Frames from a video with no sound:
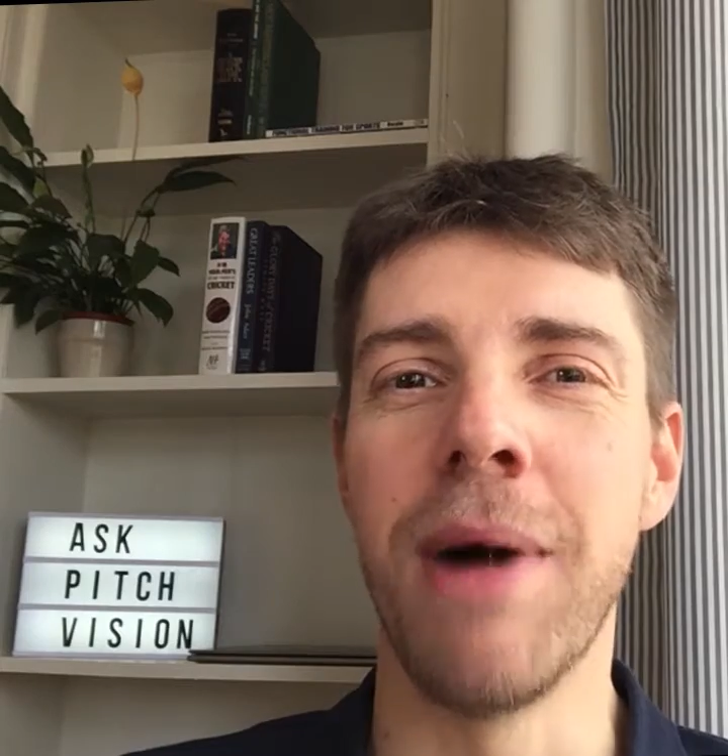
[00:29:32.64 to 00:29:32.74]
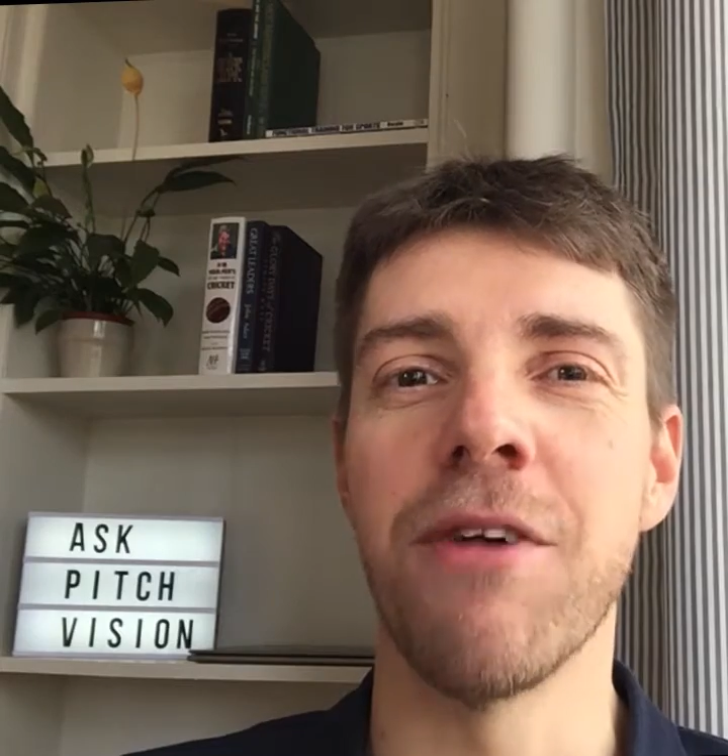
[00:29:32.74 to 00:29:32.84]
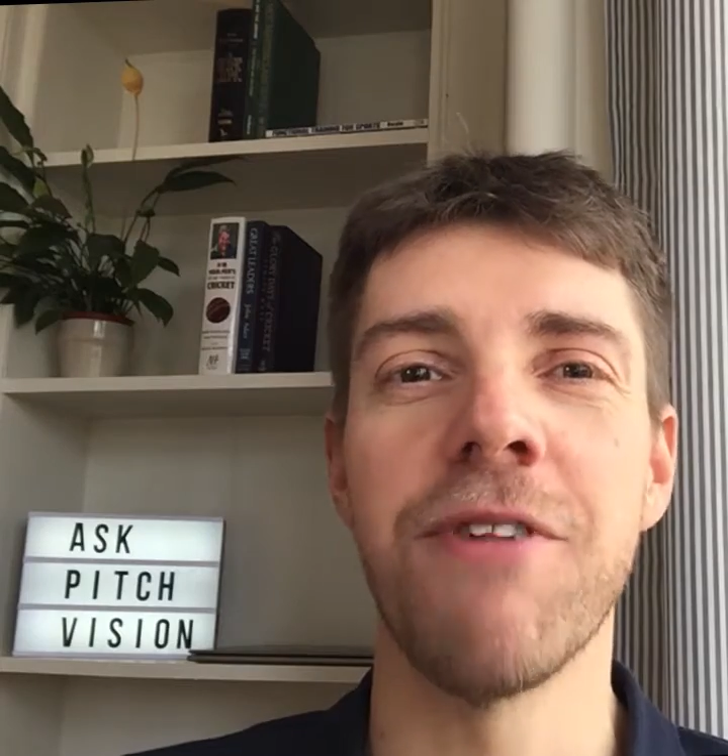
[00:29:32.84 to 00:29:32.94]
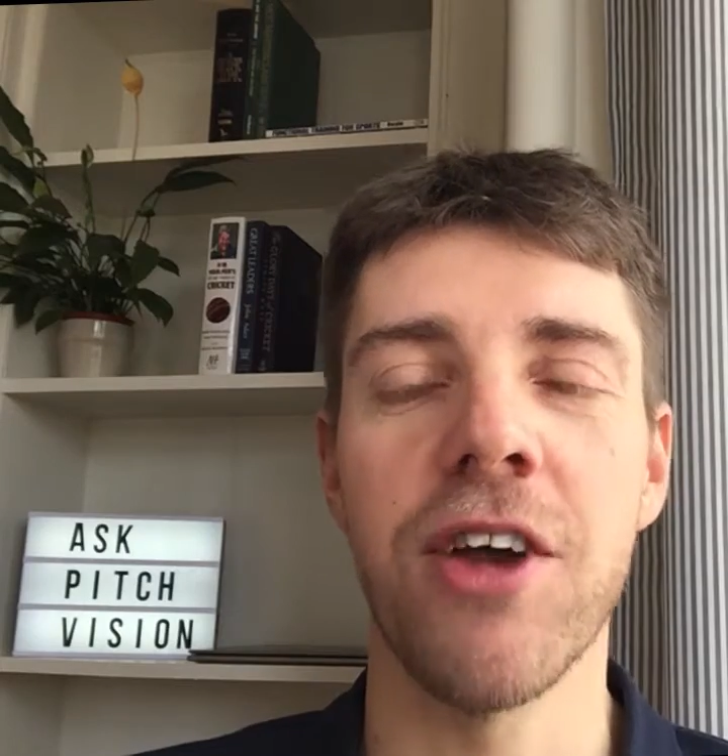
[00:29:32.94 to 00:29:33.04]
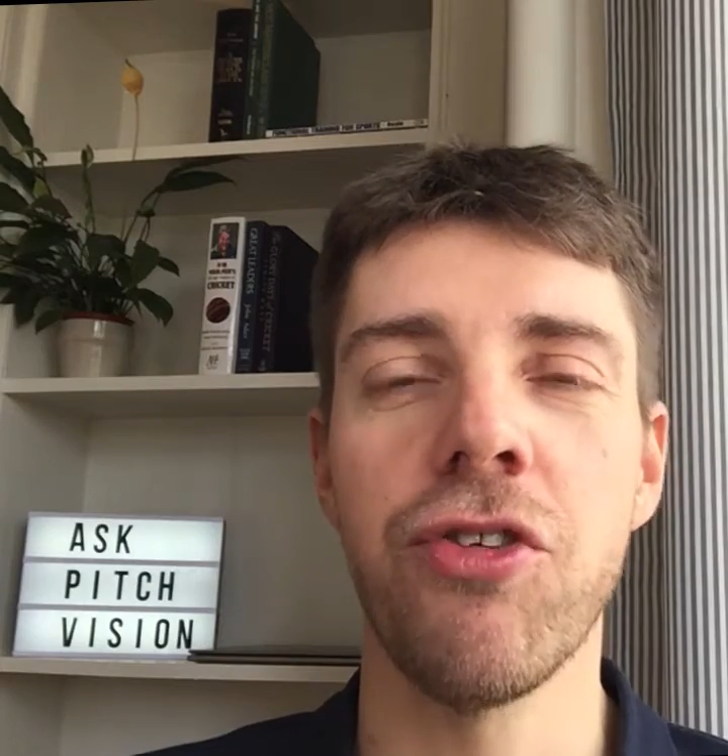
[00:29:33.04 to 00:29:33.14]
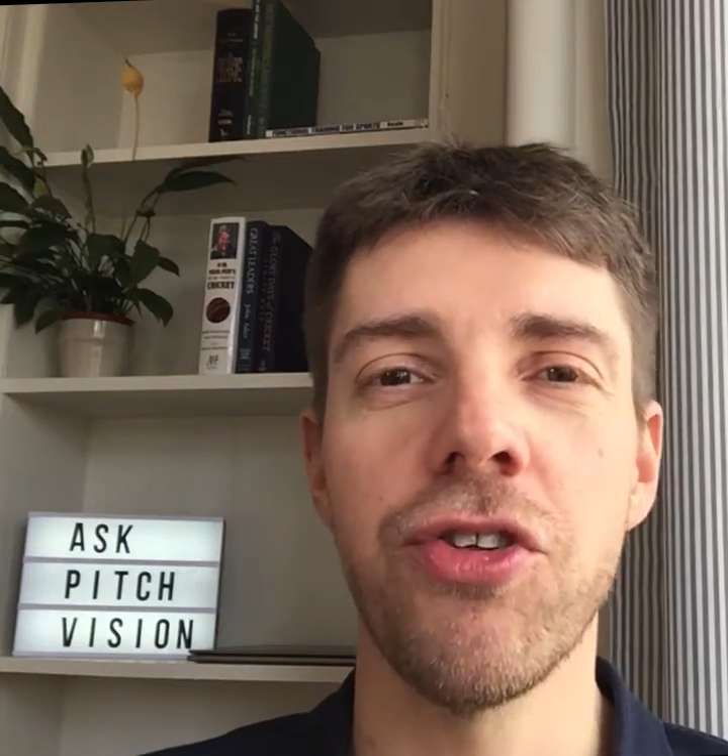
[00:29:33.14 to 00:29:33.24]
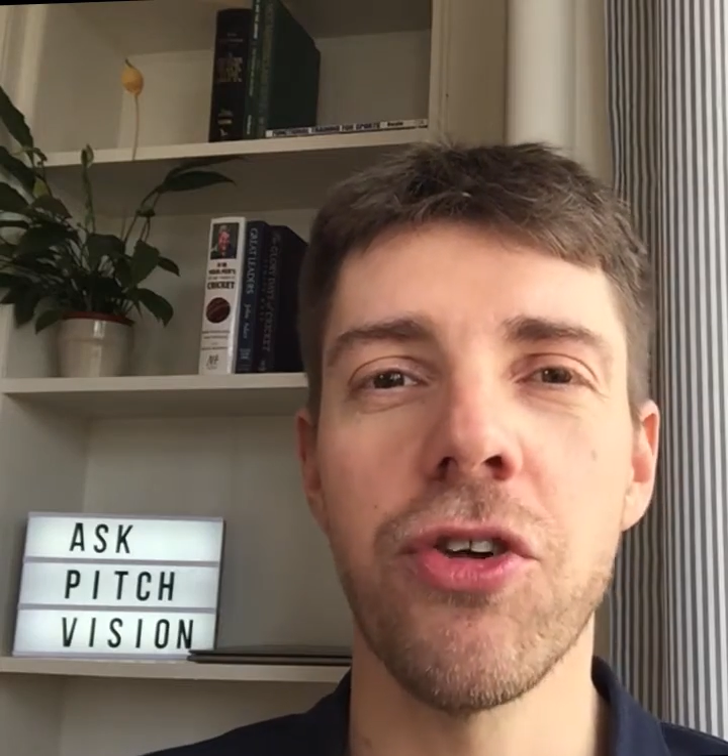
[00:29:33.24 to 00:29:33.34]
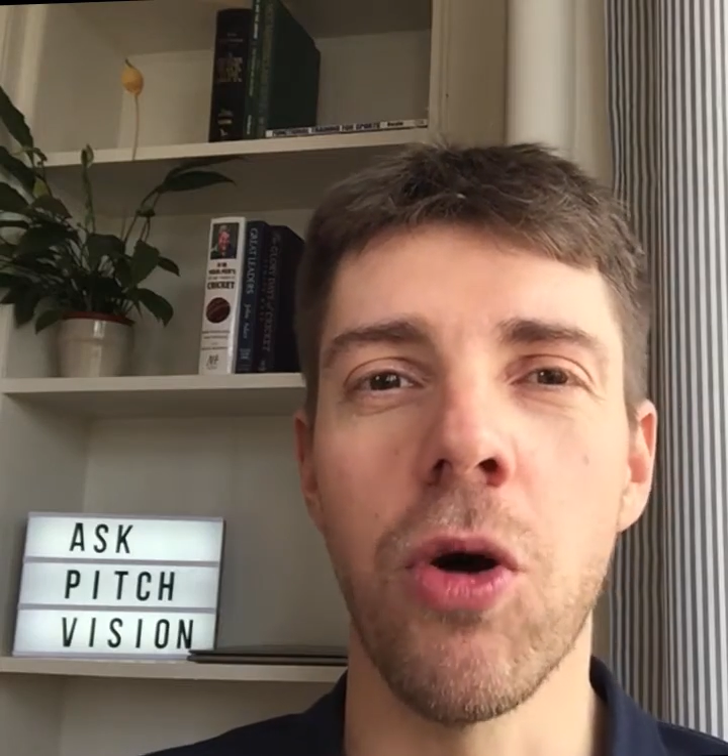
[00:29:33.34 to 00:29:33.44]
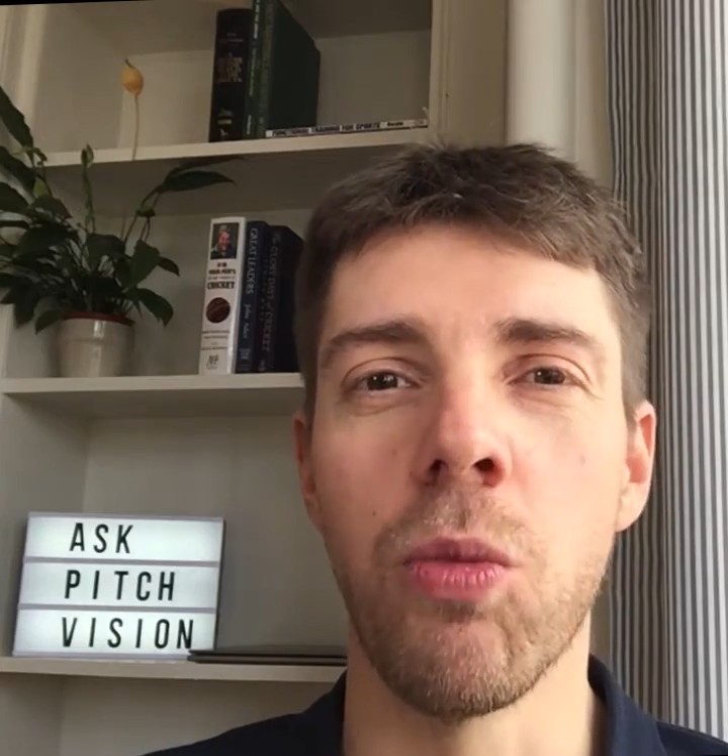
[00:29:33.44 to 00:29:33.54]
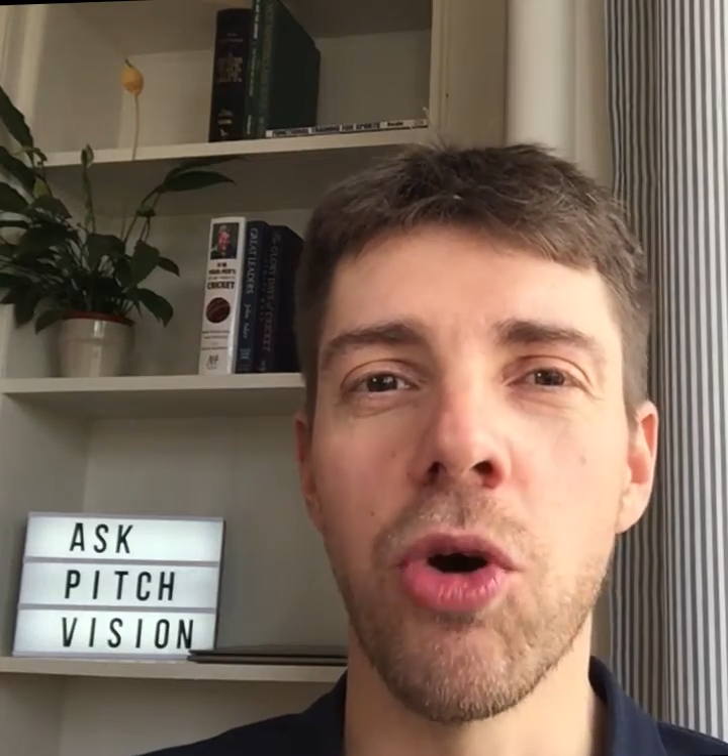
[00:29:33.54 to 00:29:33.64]

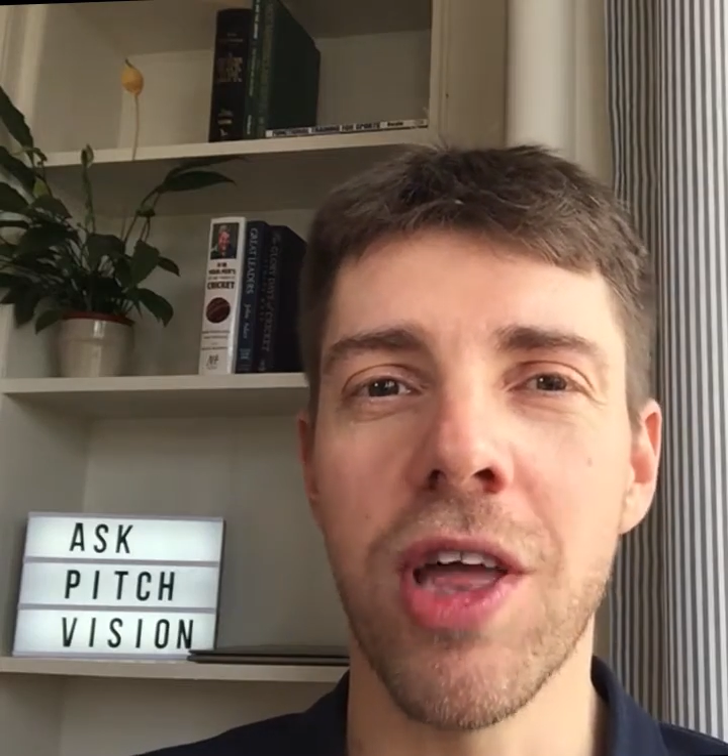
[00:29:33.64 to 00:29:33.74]
manufacturers on